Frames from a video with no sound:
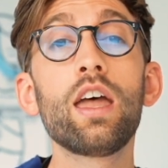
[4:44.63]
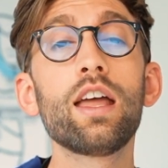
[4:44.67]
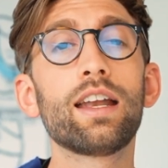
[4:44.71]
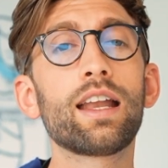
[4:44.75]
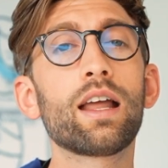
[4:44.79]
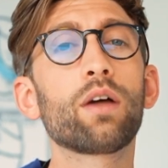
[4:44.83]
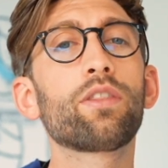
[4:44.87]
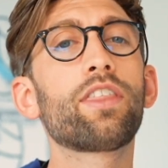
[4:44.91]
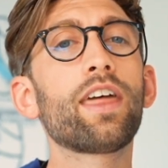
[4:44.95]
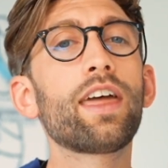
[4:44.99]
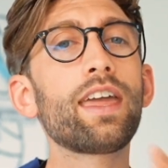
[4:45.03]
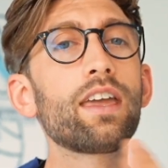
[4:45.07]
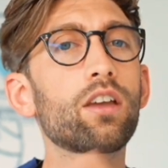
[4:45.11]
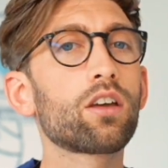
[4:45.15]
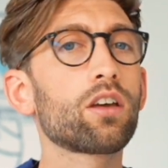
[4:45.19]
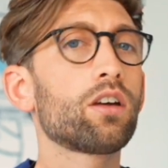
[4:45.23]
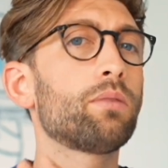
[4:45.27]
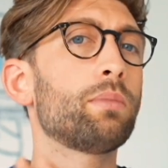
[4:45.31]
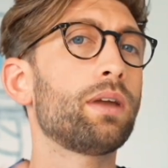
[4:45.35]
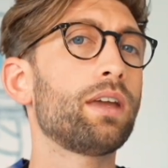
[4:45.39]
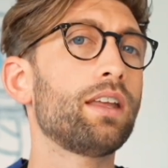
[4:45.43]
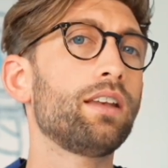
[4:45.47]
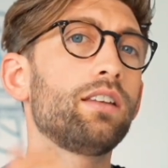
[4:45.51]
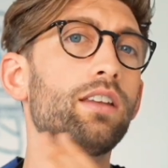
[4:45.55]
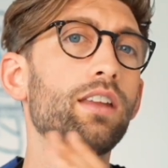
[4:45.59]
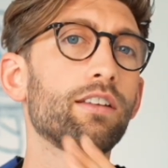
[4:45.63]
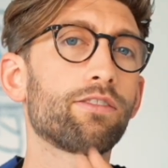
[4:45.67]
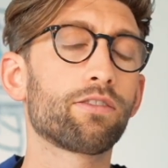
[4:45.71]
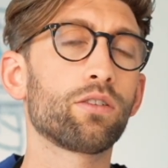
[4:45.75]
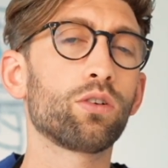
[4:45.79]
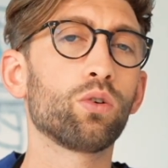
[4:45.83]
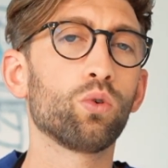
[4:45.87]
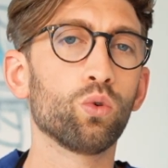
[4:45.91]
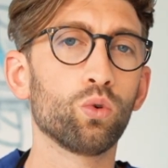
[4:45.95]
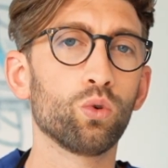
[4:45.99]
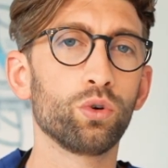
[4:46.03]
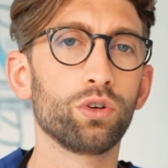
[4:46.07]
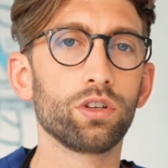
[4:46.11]
Now, they come in different
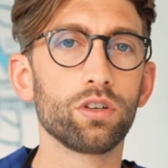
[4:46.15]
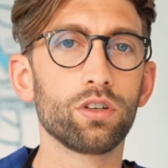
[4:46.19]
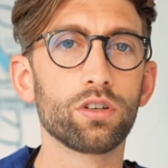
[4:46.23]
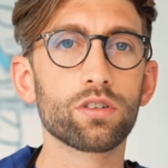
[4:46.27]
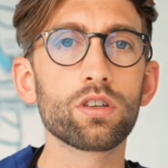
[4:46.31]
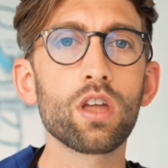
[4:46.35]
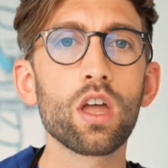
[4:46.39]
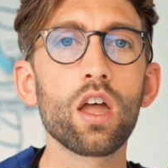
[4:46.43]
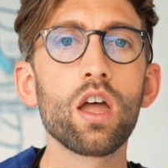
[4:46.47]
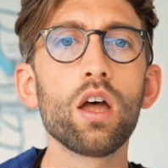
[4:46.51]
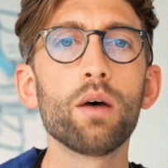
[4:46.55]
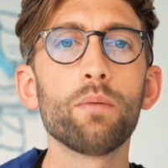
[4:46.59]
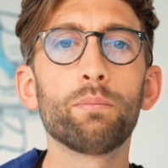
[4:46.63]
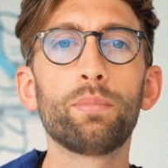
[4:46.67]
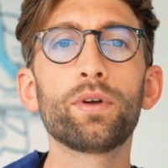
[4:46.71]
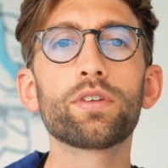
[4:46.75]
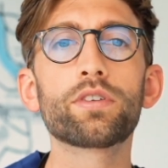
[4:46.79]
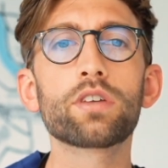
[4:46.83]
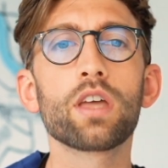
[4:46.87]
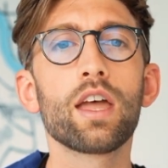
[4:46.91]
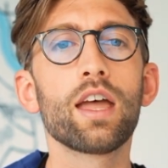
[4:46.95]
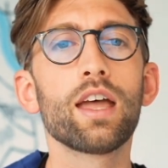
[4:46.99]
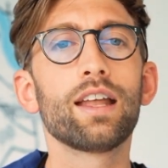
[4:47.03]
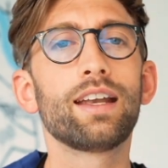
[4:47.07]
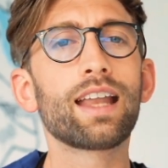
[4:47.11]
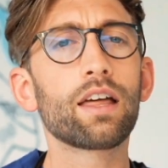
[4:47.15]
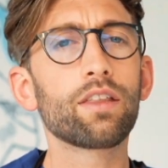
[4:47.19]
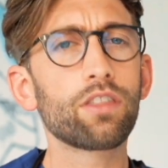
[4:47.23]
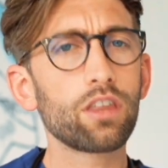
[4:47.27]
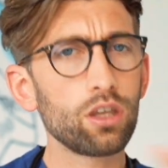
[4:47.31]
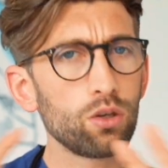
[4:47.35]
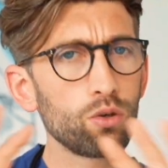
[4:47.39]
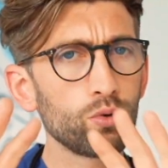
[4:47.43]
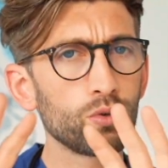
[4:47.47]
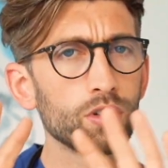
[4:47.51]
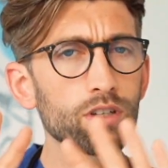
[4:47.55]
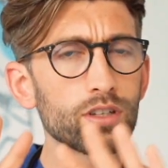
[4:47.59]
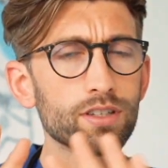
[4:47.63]
orders, but now that
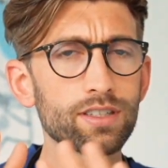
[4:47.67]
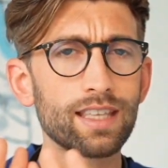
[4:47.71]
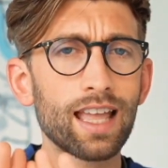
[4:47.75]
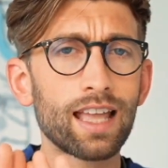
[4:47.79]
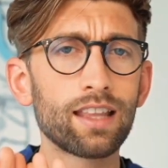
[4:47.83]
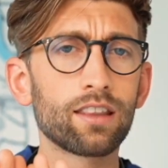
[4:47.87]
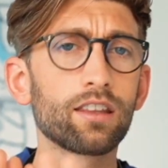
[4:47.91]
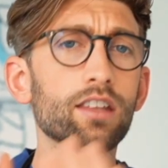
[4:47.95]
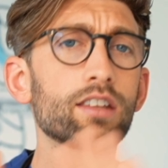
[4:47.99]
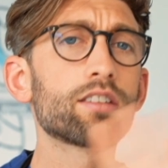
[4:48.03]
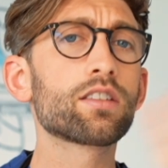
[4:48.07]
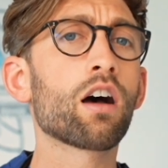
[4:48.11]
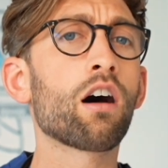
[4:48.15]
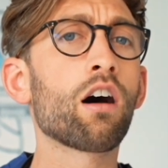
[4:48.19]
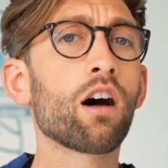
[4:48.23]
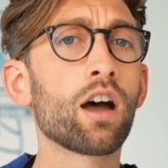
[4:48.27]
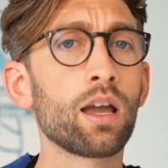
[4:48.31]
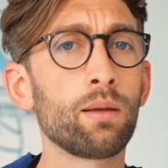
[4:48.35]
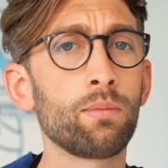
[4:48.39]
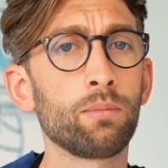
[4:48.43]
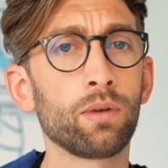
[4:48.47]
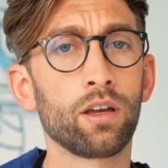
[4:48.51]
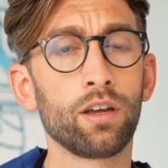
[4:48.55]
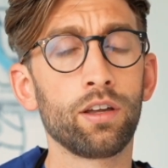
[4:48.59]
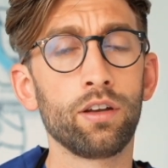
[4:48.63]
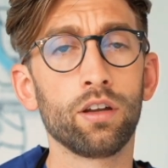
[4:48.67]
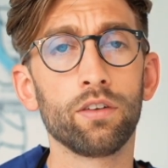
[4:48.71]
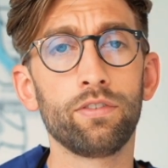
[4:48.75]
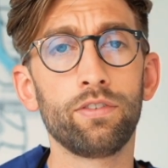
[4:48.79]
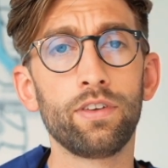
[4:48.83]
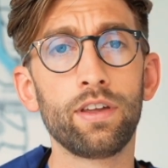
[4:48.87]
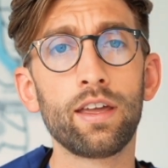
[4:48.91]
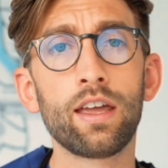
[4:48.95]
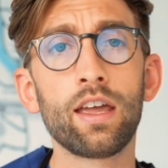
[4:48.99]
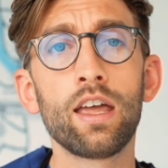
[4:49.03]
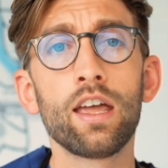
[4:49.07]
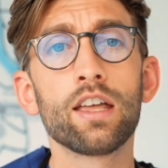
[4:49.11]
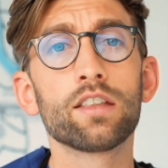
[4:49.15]
you understand the timeline of
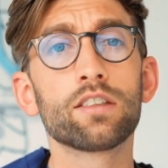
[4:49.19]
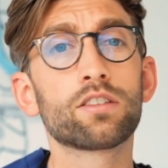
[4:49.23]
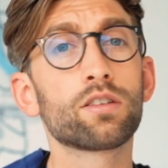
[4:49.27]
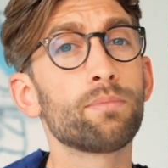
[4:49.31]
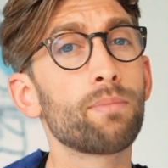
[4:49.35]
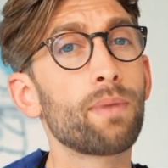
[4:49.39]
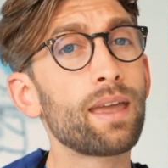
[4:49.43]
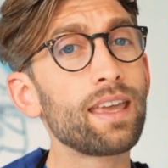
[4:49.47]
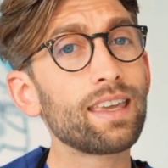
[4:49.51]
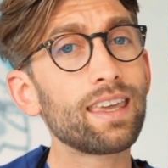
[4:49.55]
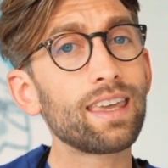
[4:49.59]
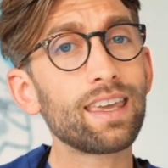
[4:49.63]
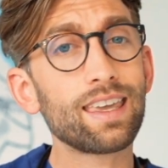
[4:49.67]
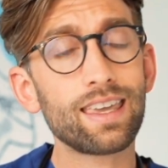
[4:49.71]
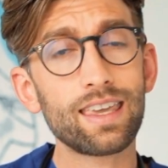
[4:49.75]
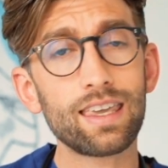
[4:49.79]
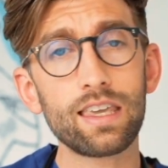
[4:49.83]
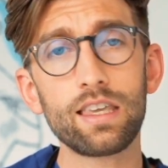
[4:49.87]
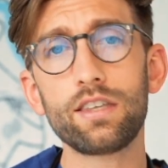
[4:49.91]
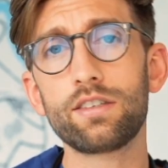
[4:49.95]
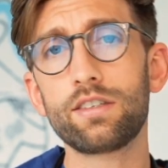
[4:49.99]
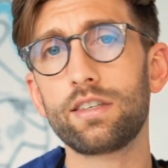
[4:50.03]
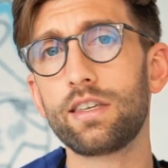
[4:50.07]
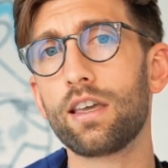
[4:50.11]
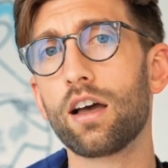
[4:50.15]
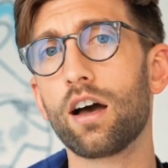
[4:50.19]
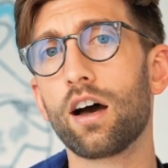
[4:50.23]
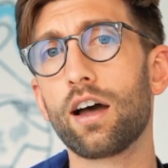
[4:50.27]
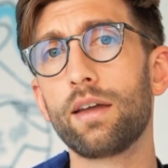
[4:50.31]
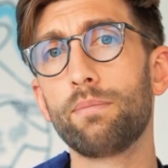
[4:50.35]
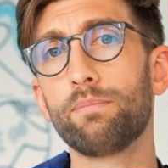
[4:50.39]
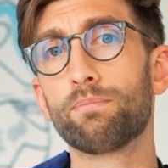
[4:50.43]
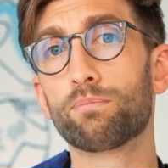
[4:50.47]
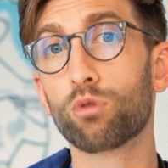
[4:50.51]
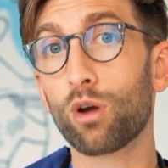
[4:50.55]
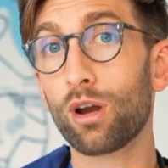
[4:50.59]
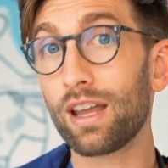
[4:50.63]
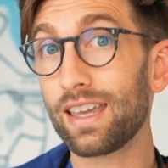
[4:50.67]
it, to make it easy, I
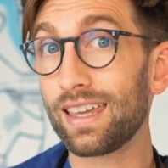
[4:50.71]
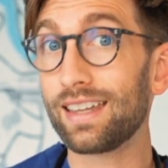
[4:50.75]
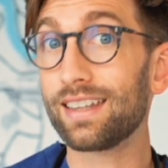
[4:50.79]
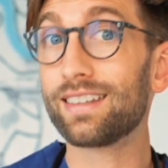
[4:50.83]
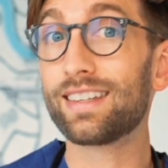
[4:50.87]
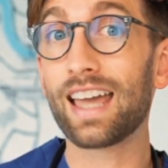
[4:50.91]
break it